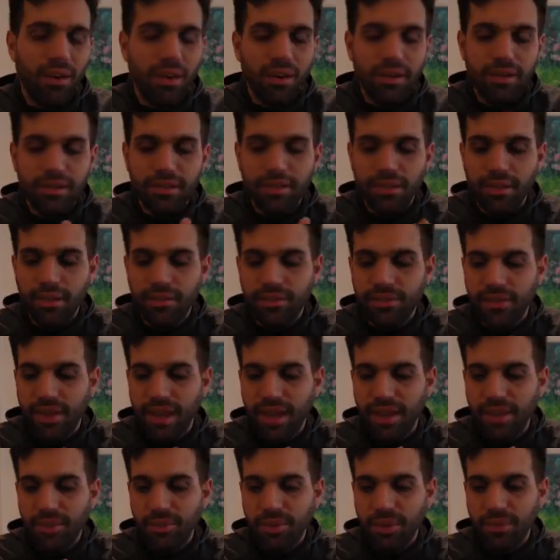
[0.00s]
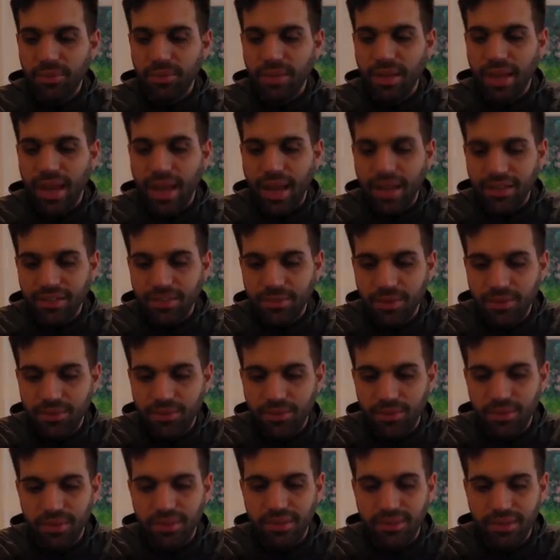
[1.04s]
honestly, if anyone would ask me
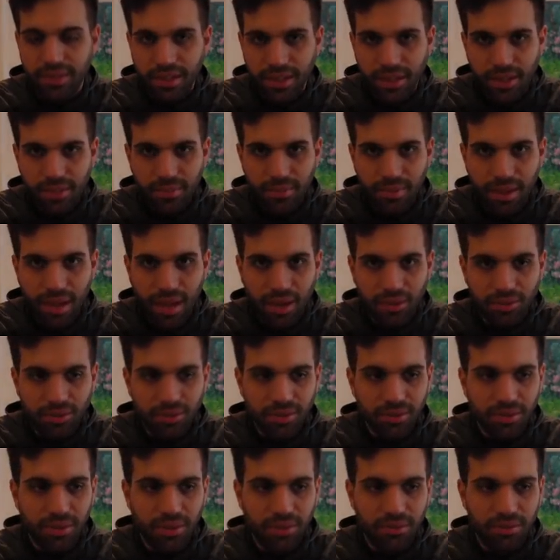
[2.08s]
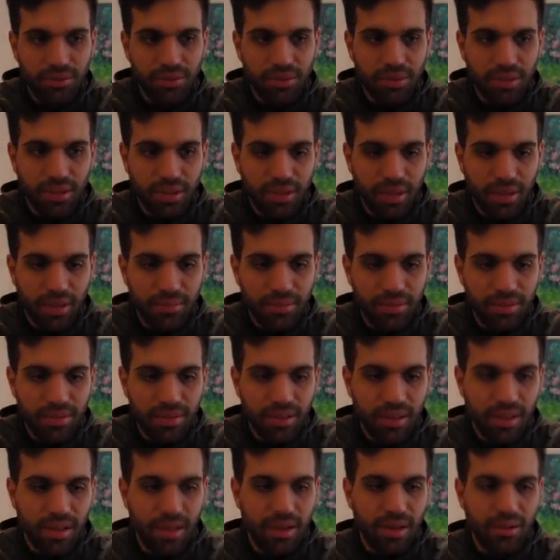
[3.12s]
for a tip how to overcome
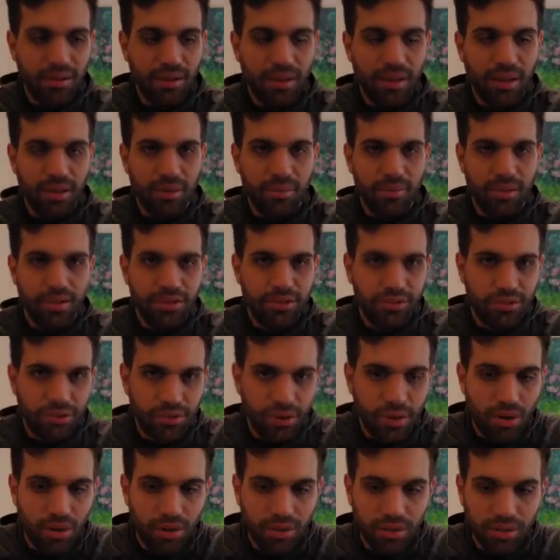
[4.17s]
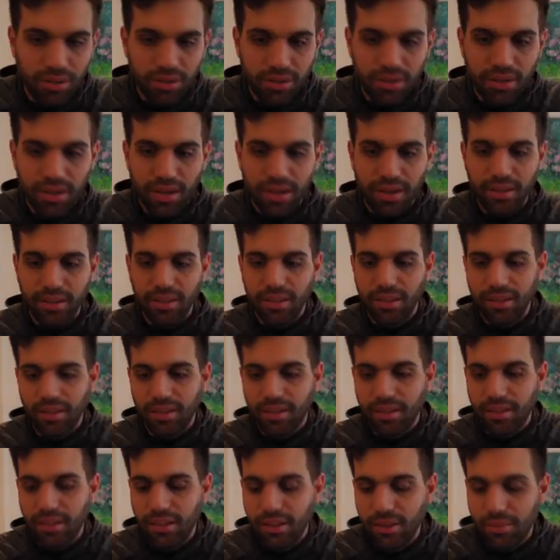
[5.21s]
it and like be stronger and
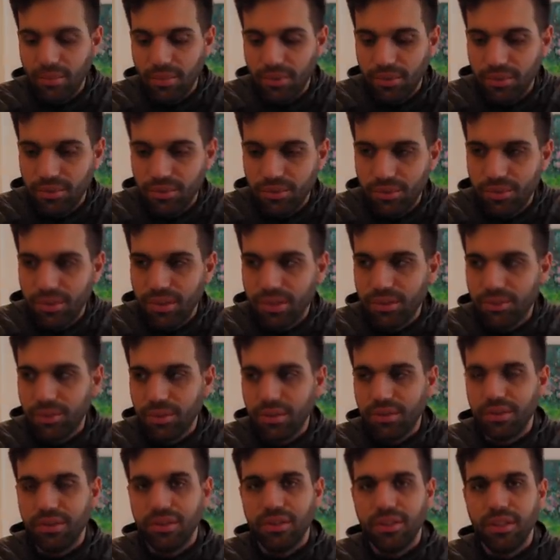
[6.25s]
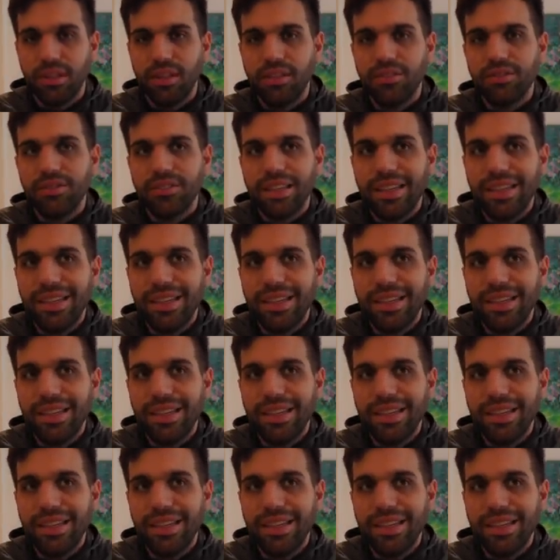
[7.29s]
like keep on doing what you love,